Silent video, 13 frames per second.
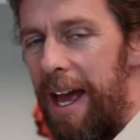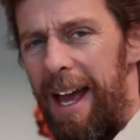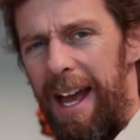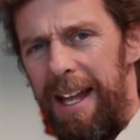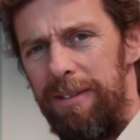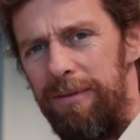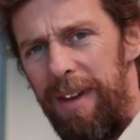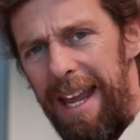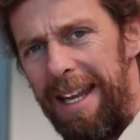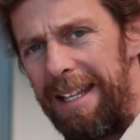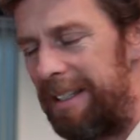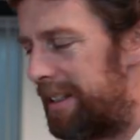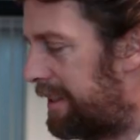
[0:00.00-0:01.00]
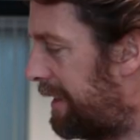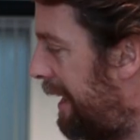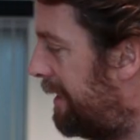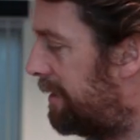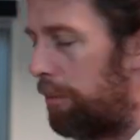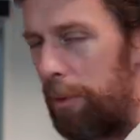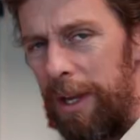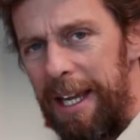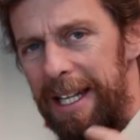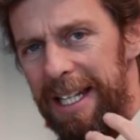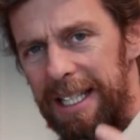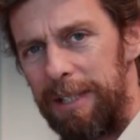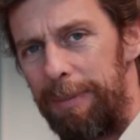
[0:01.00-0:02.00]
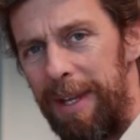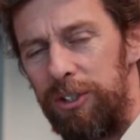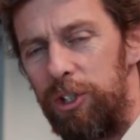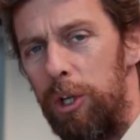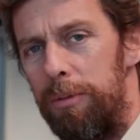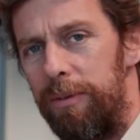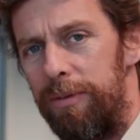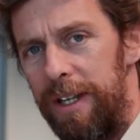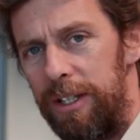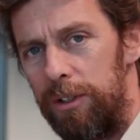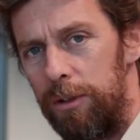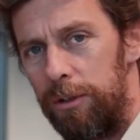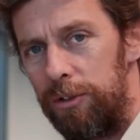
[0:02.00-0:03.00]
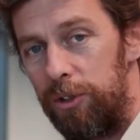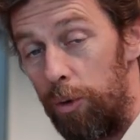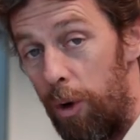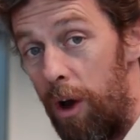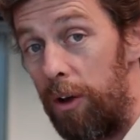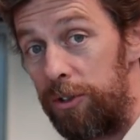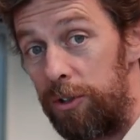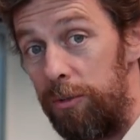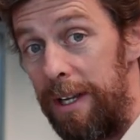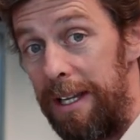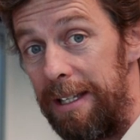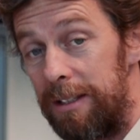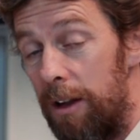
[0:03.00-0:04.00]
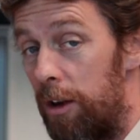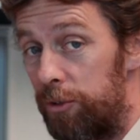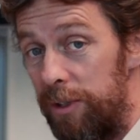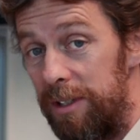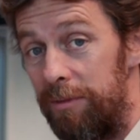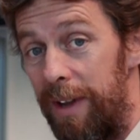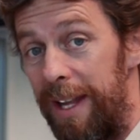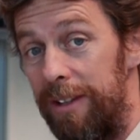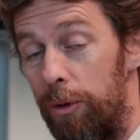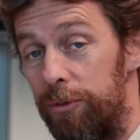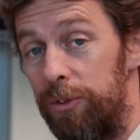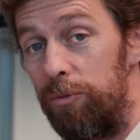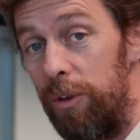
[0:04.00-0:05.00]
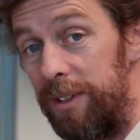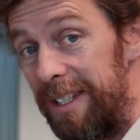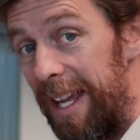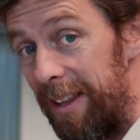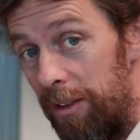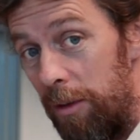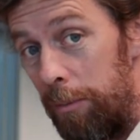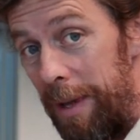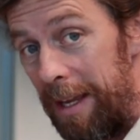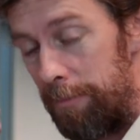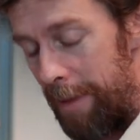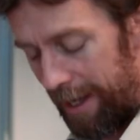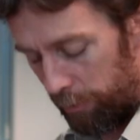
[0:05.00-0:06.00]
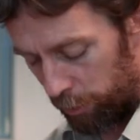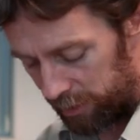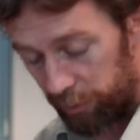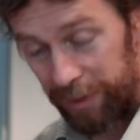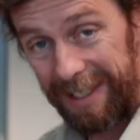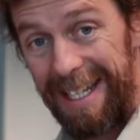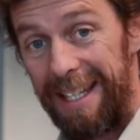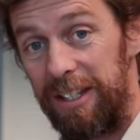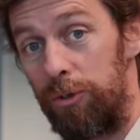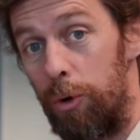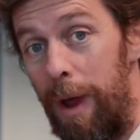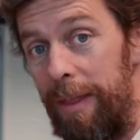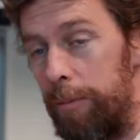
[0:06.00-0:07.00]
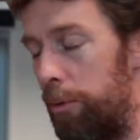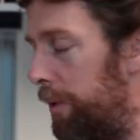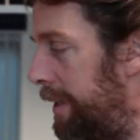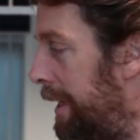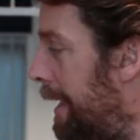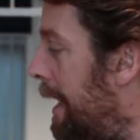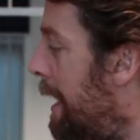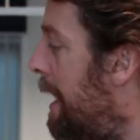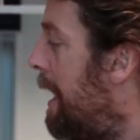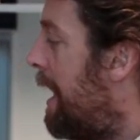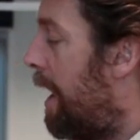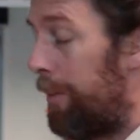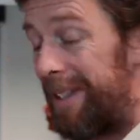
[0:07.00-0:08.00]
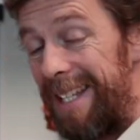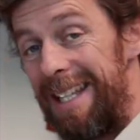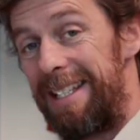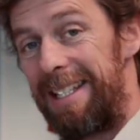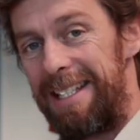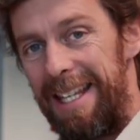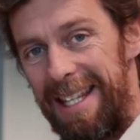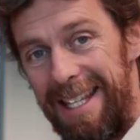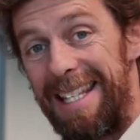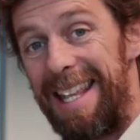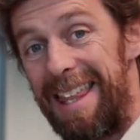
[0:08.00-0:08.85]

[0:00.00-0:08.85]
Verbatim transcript: And veins tend to be a little bit superficial to arteries. Arteries and veins often run together, the big main ones, and we see this throughout the body. And we tend to see this